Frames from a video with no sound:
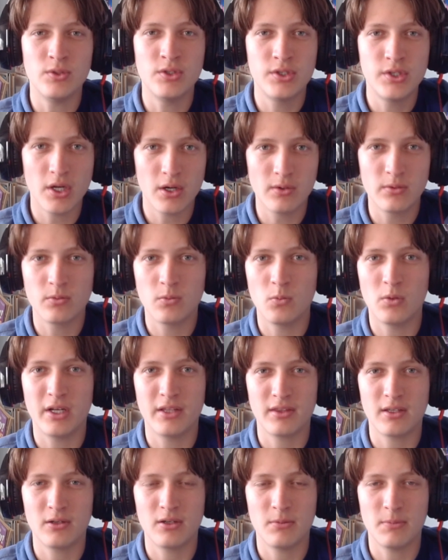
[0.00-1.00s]
don't want
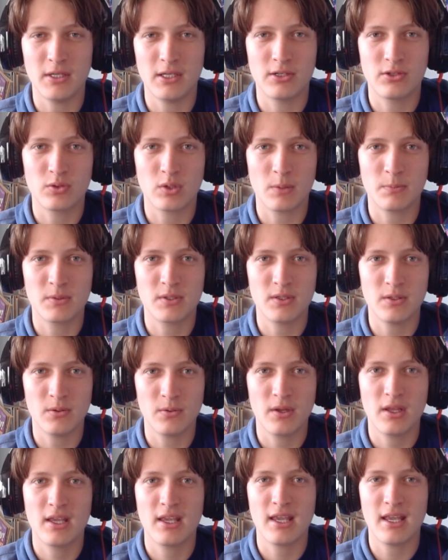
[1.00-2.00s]
there to be a trump suit
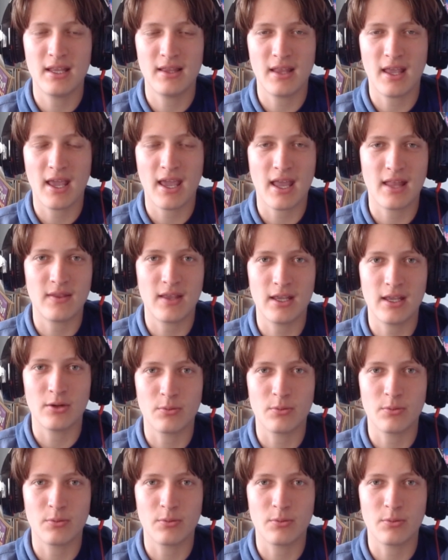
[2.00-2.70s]
in the hand that you're